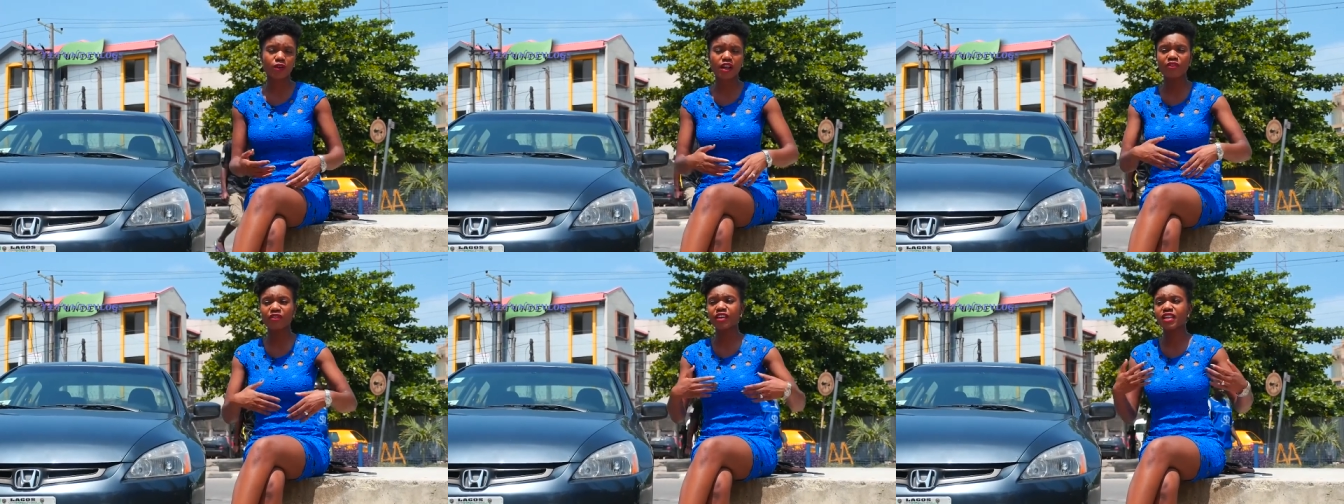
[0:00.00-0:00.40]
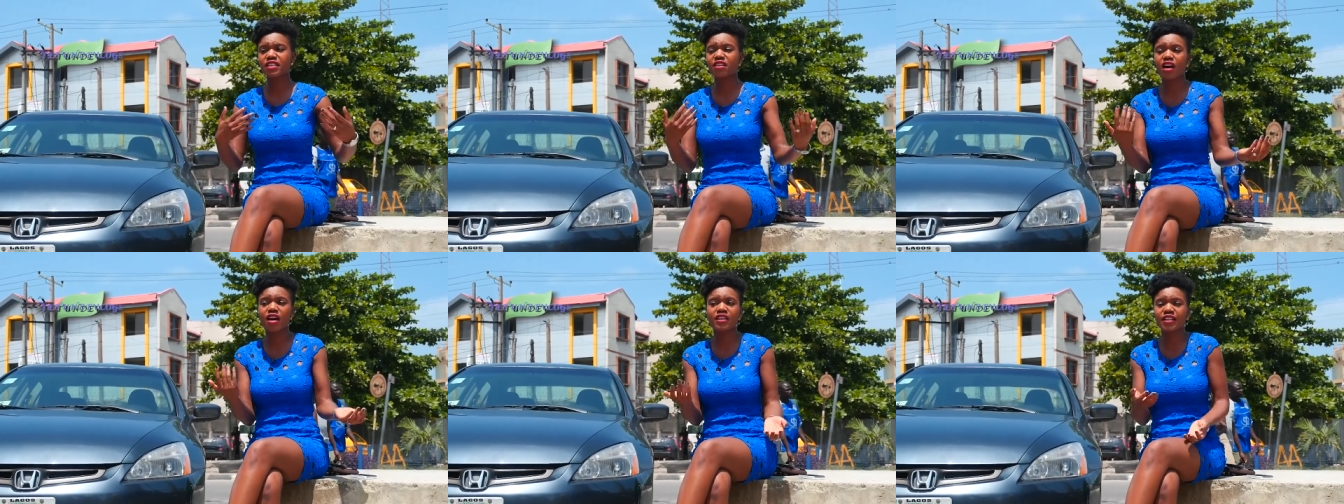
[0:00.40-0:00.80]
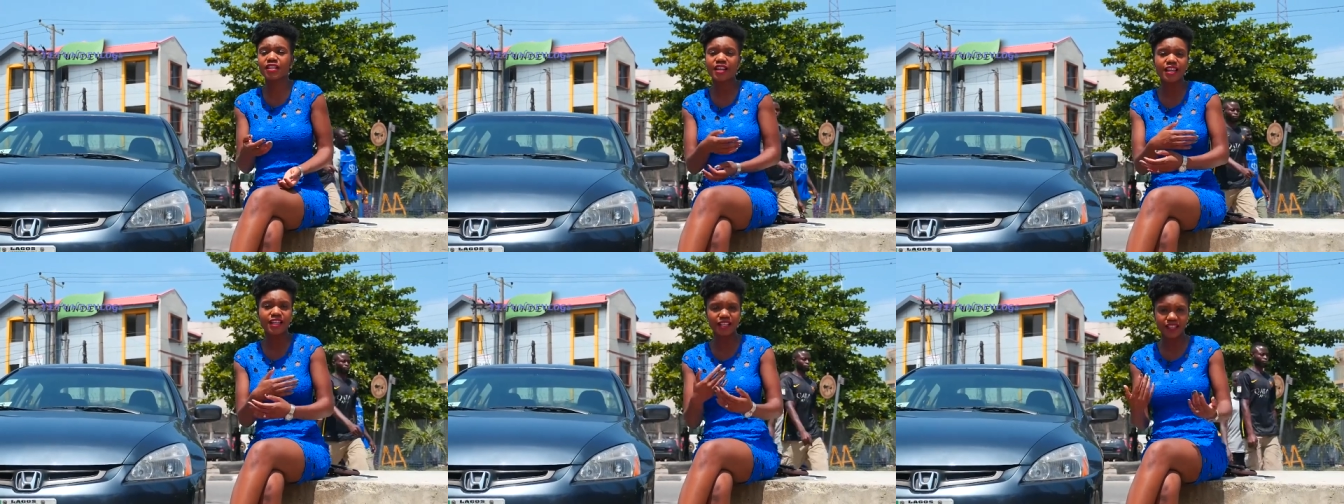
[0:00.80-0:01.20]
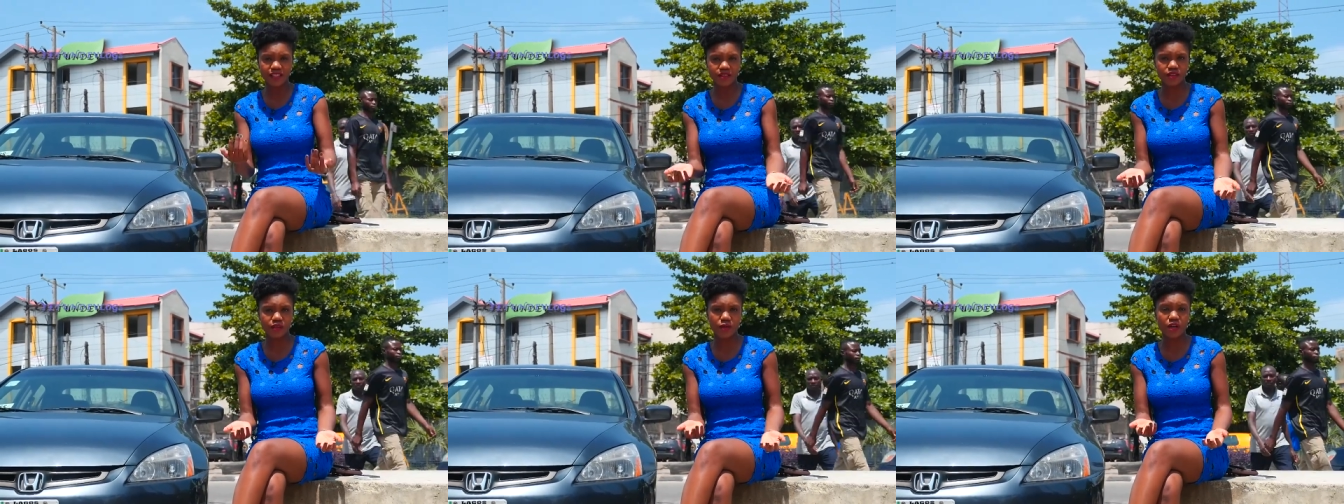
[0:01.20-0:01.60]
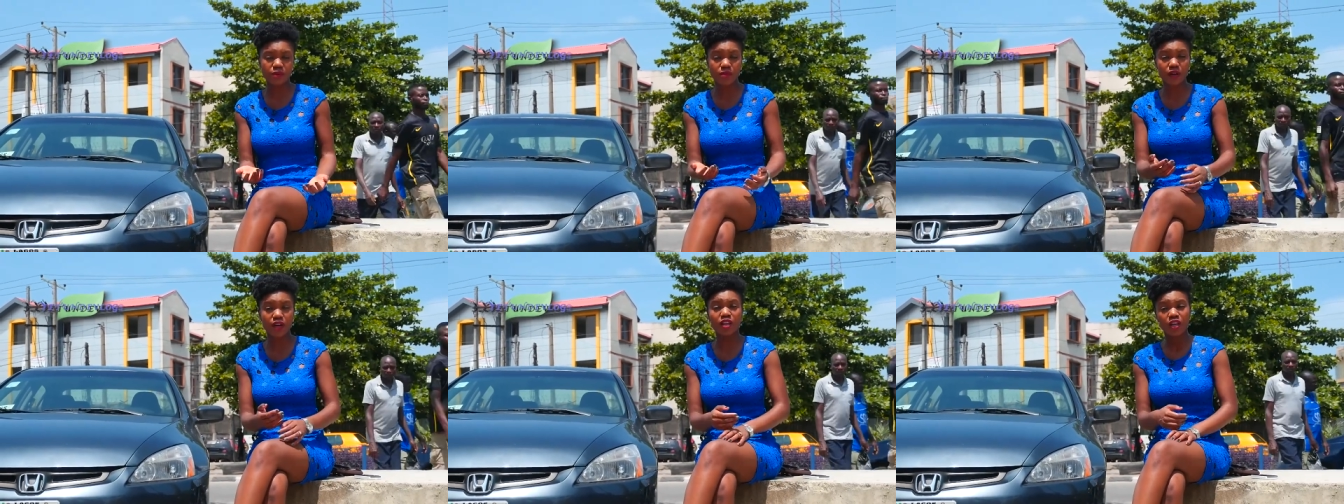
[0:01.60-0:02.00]
And I think it's hard in any sense of the word,
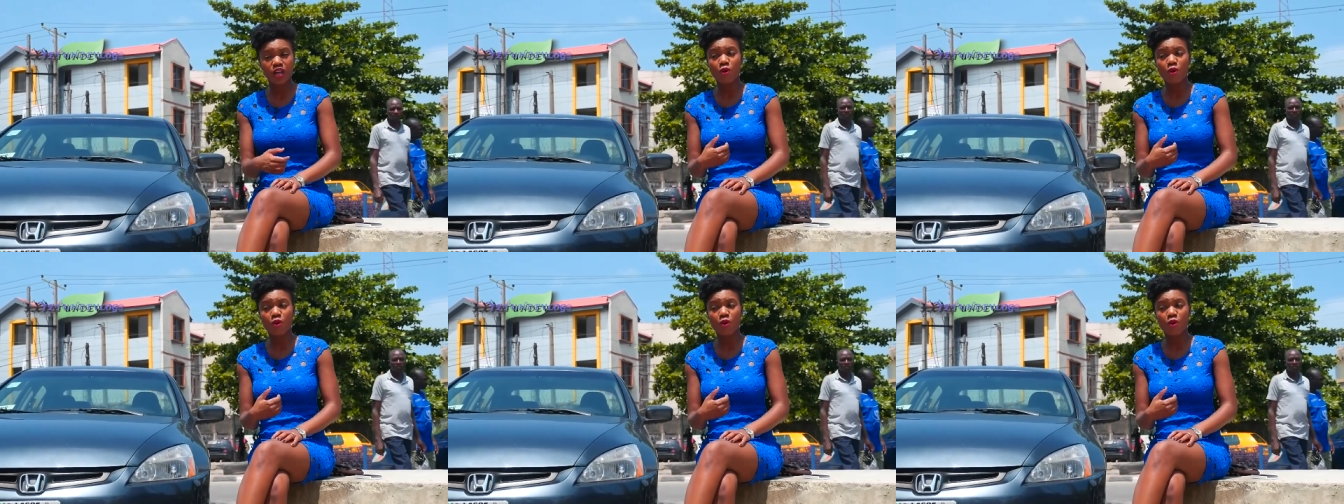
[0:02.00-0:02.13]
but